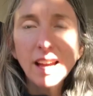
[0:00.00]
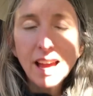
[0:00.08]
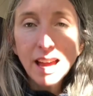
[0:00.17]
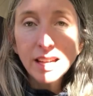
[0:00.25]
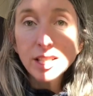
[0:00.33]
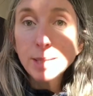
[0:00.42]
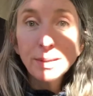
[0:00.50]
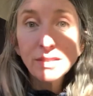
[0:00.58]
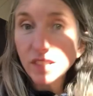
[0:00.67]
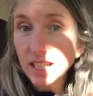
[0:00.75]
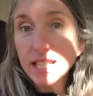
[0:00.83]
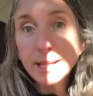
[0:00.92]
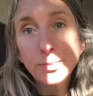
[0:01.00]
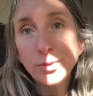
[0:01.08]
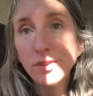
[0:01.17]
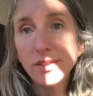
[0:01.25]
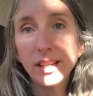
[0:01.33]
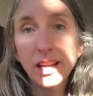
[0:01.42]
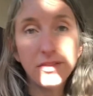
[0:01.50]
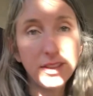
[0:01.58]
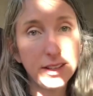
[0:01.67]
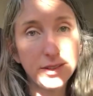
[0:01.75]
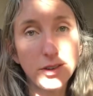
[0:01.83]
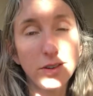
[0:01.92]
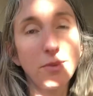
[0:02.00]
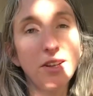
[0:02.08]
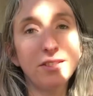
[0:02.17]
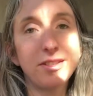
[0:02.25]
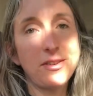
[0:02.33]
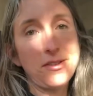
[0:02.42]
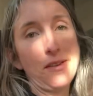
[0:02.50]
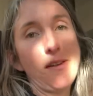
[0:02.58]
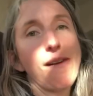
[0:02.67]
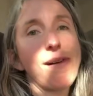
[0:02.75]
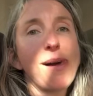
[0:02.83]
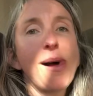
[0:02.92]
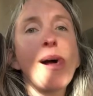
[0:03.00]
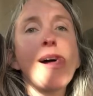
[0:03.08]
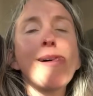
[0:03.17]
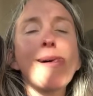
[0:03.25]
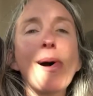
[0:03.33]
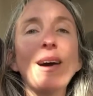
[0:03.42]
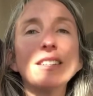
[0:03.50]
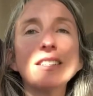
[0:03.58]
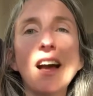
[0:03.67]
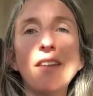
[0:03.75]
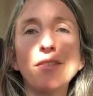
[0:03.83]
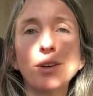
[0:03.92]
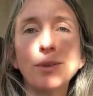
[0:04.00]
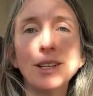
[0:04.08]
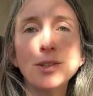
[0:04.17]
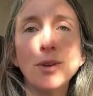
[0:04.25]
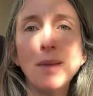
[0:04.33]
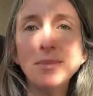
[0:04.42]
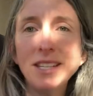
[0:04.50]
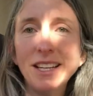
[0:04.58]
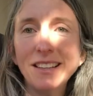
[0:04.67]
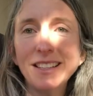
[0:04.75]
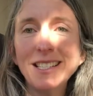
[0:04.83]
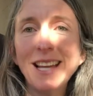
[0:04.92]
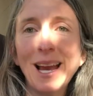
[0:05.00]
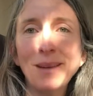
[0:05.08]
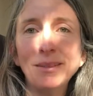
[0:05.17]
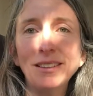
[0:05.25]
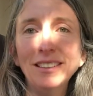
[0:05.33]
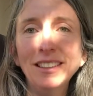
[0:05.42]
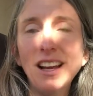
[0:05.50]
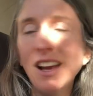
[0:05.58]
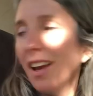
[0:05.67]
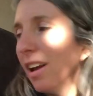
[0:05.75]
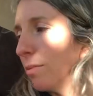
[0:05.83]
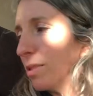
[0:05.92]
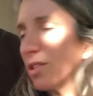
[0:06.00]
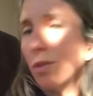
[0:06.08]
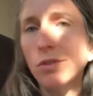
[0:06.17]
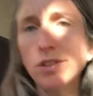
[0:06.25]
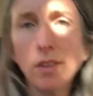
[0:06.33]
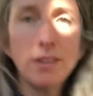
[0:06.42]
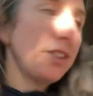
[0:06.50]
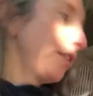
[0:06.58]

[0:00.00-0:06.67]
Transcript: and it's been very smooth and everything's gone well. So let's have a quick tour. I'm sitting at the table, which also, as